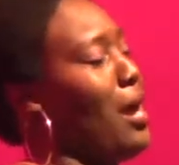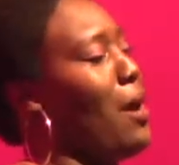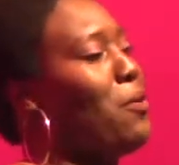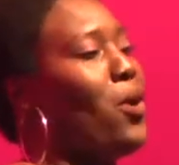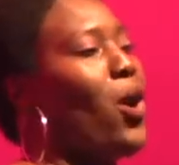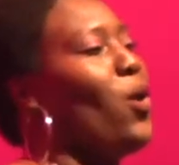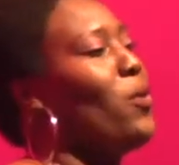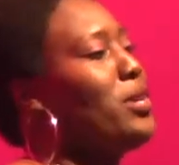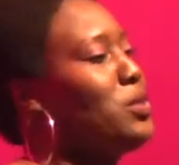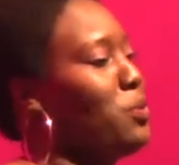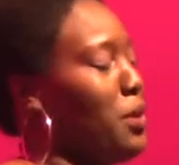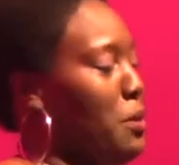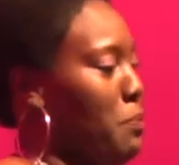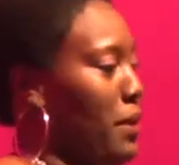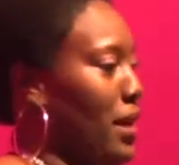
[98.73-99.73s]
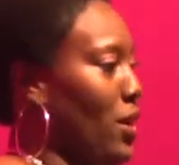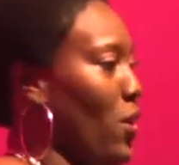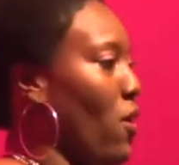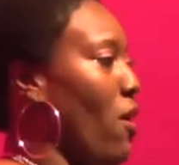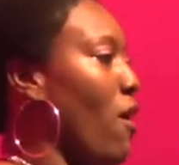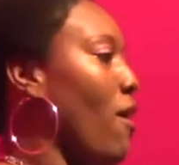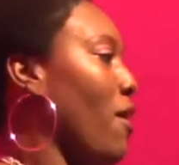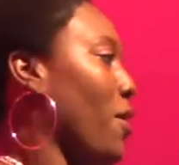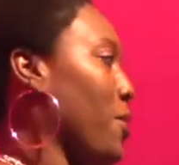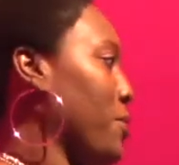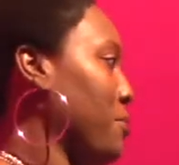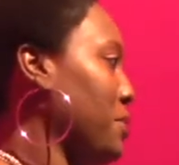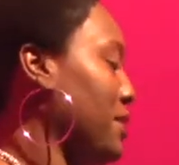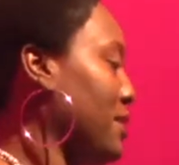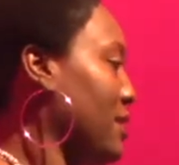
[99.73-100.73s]
I always want to be in her
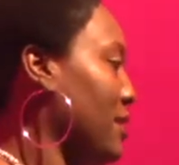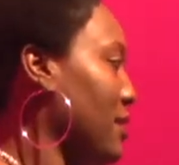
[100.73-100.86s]
arms.